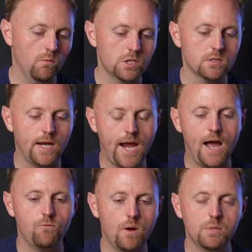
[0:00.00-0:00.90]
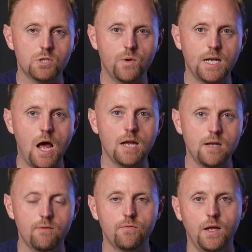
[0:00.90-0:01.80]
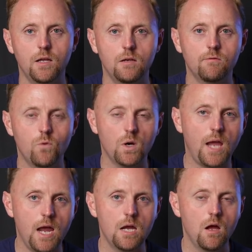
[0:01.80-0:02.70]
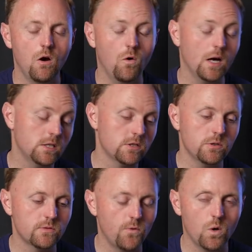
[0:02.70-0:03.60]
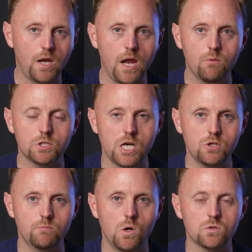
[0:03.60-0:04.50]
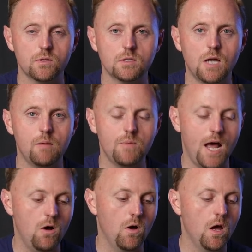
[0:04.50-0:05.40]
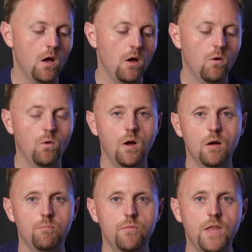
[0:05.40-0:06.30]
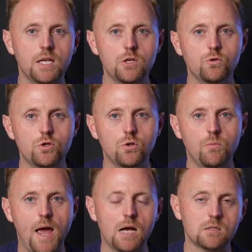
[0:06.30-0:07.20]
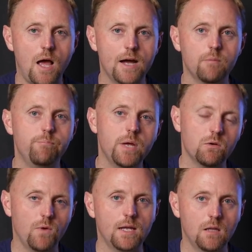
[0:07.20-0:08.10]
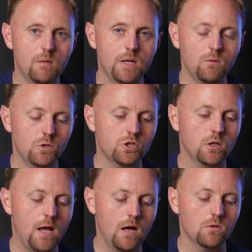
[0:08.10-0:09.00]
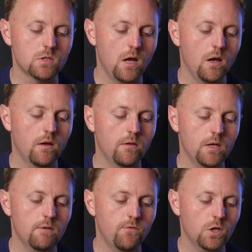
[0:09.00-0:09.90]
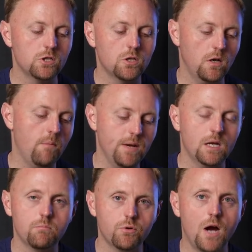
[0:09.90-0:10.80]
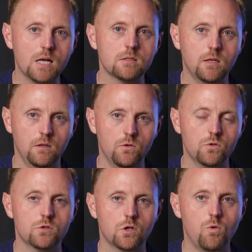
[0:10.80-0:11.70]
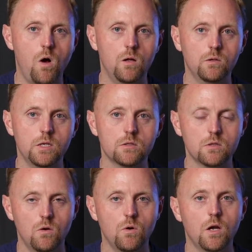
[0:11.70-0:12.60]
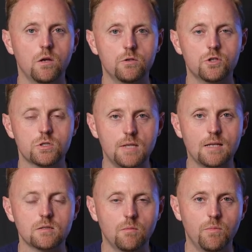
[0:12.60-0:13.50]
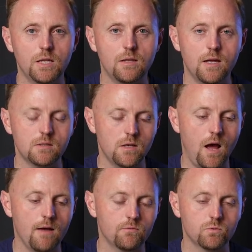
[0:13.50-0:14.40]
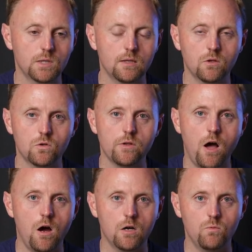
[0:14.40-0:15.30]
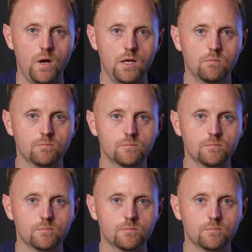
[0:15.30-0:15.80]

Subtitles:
which is like halfway between high def and 4K, or I just use 4K, which I do most of the time now. Then YouTube has a higher bitrate limit, which allows the footage to not be compressed and lose the quality. So just that's something that I've really learned the hard way.